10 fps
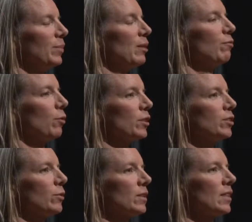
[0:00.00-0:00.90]
being
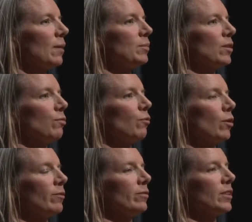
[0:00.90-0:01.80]
forced to accept a
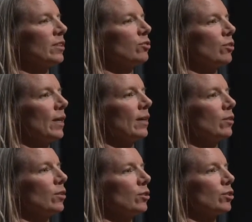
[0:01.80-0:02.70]
form of industrial
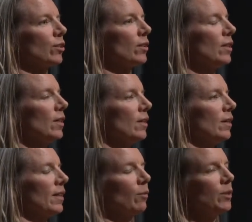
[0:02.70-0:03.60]
agriculture
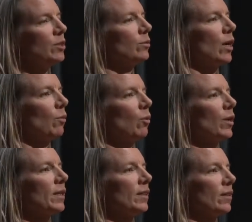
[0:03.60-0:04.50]
that we do not
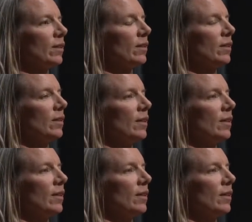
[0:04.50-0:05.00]
want here